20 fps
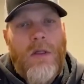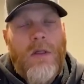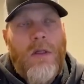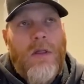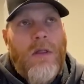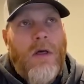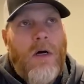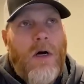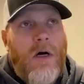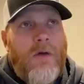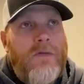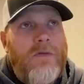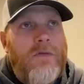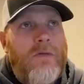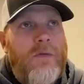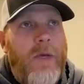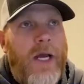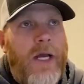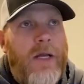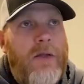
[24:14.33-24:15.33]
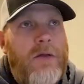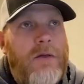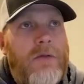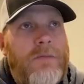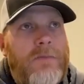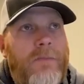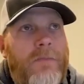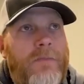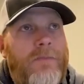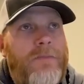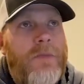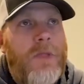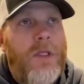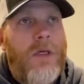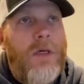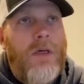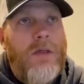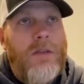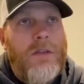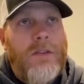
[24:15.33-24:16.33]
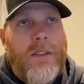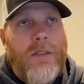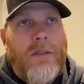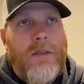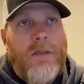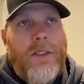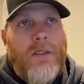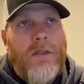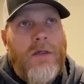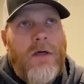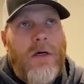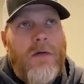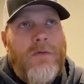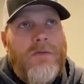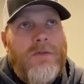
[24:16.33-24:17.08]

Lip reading: off of the patio and get it cleaned off.